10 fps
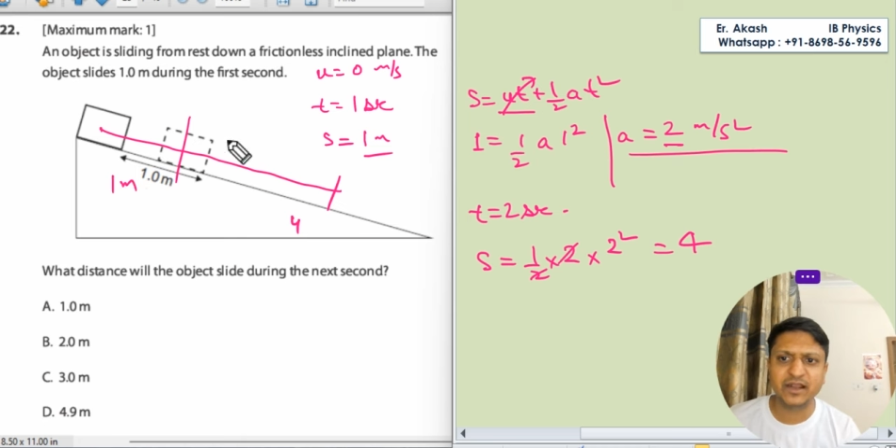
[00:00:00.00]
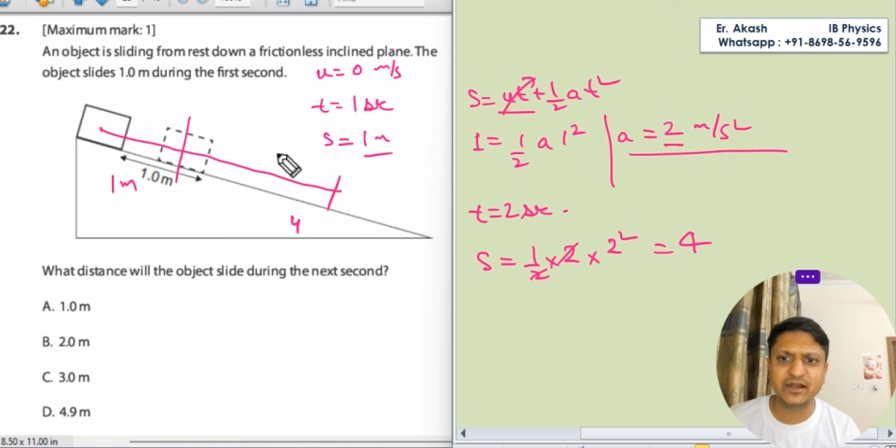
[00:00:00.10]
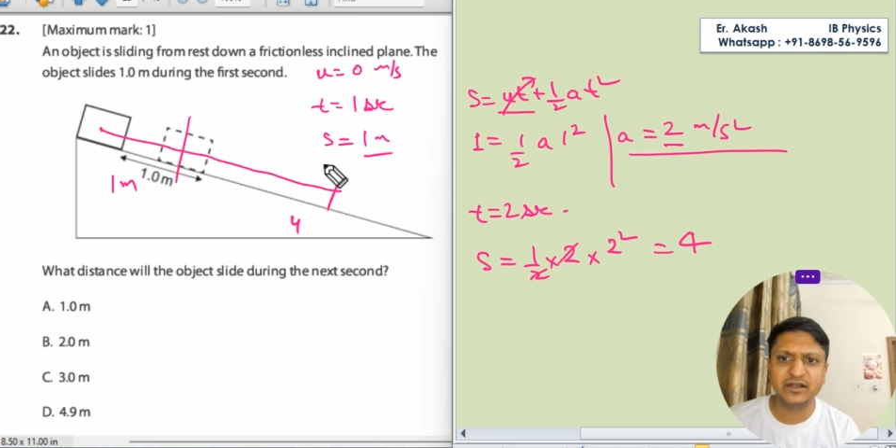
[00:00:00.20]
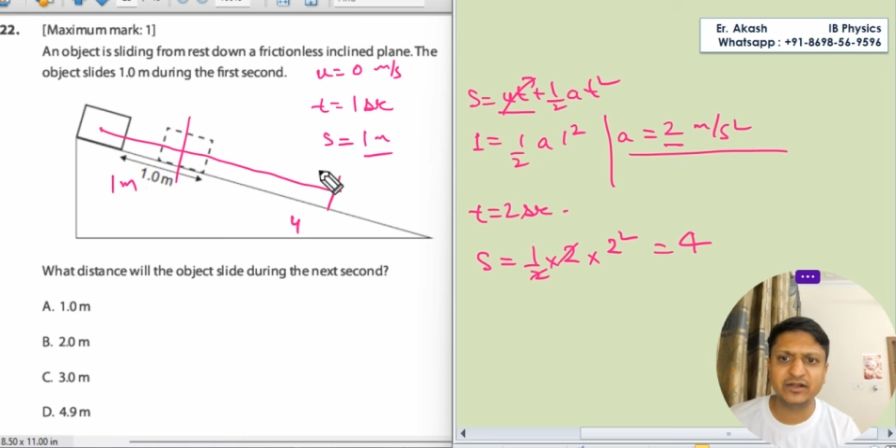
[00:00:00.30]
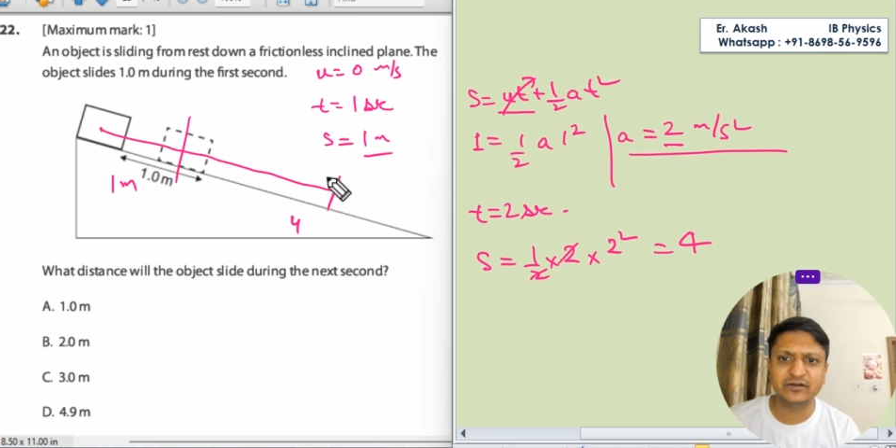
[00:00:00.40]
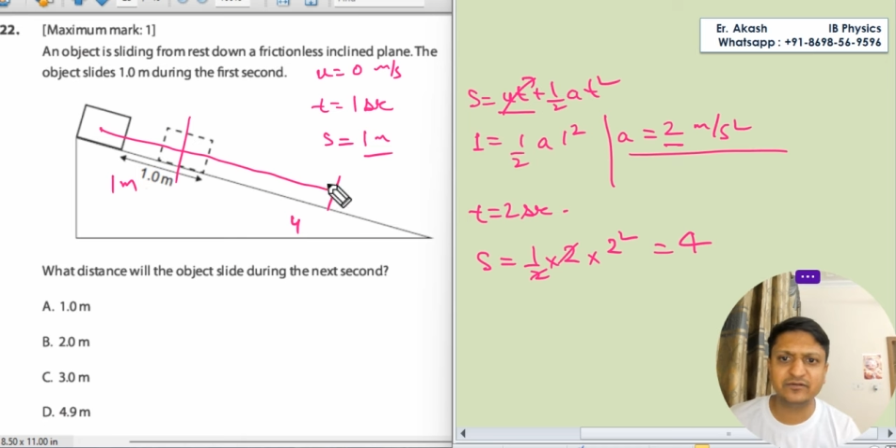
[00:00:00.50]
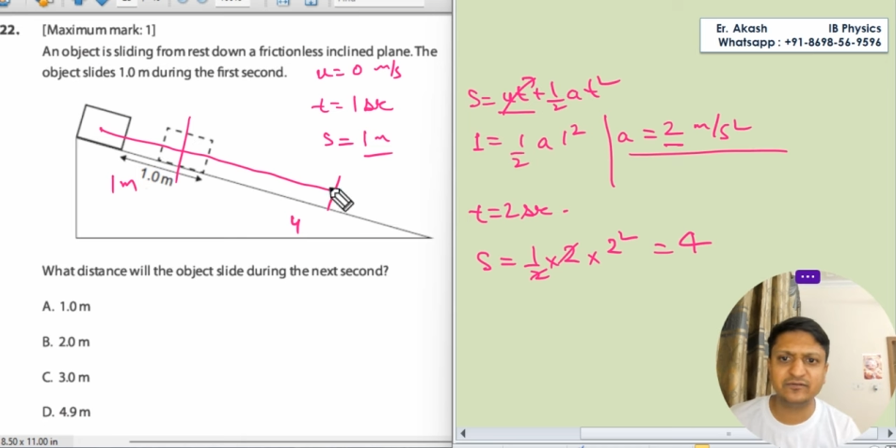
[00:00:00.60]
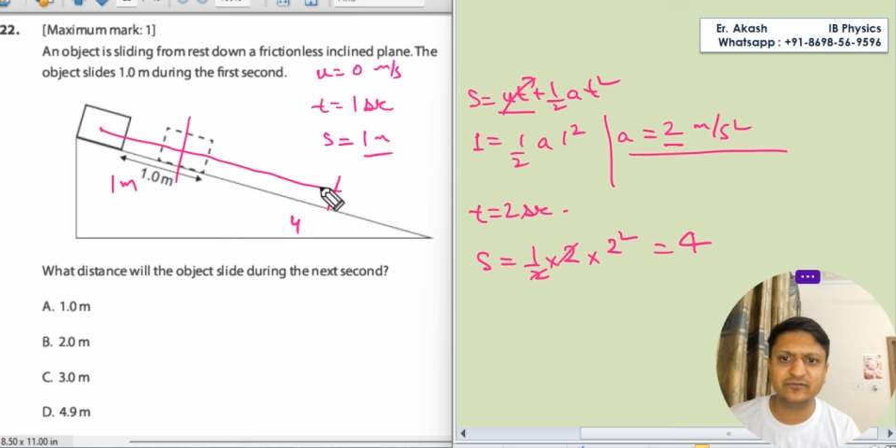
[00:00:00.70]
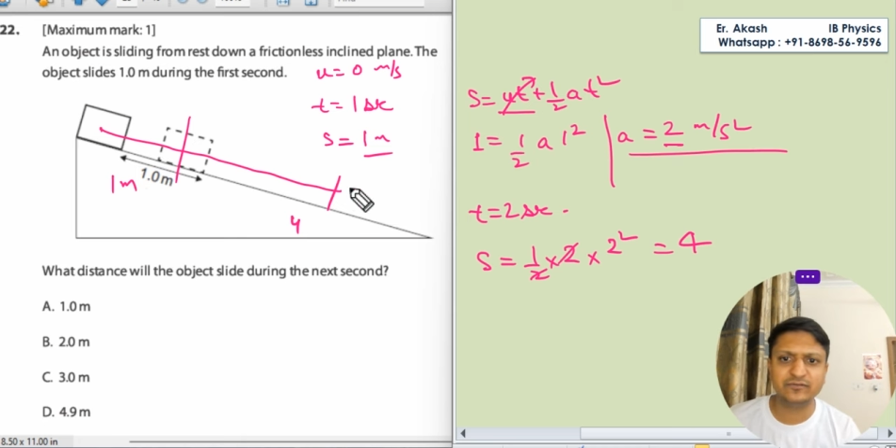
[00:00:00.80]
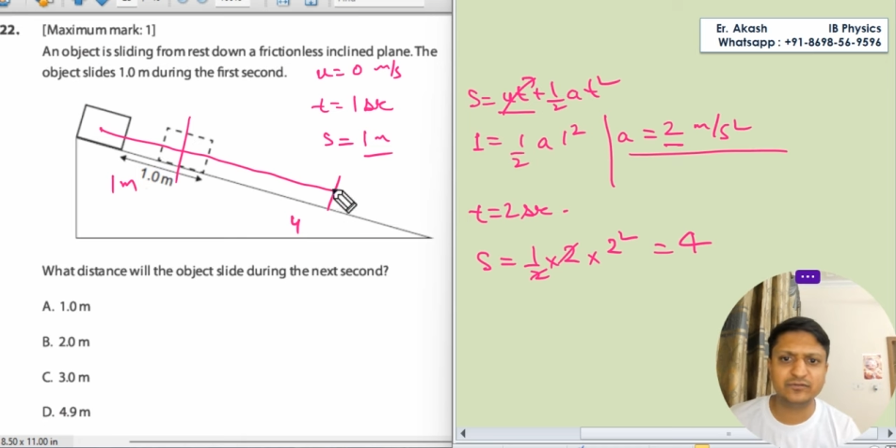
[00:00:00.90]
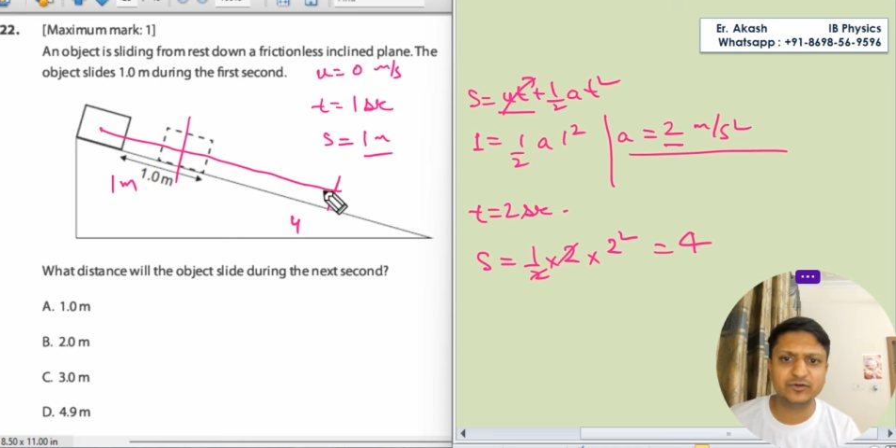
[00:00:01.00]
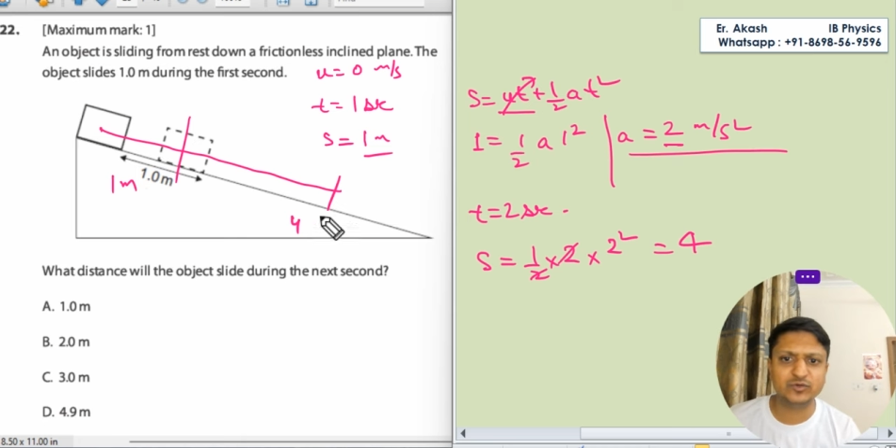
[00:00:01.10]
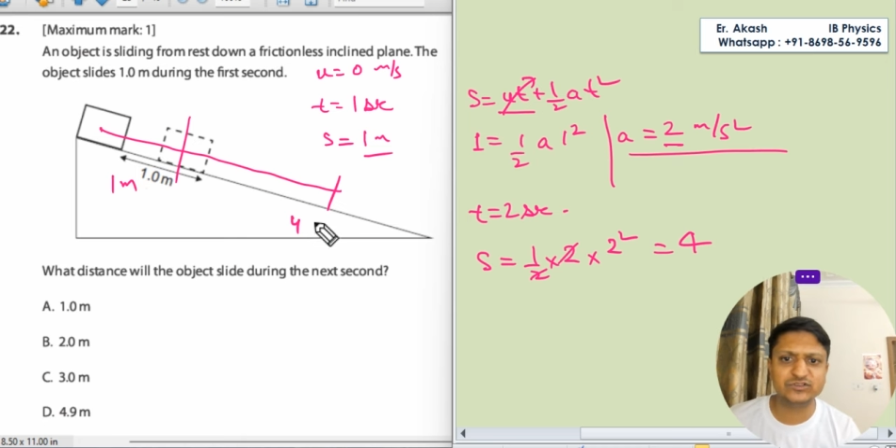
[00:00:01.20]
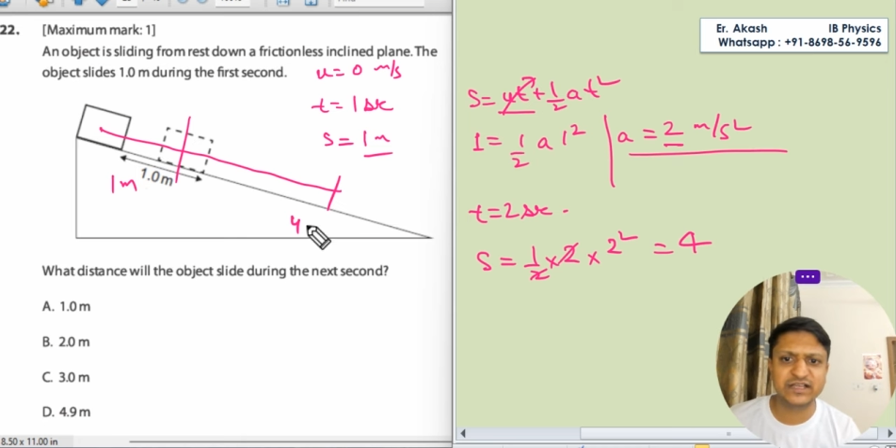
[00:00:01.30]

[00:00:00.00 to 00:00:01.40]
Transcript: and in 2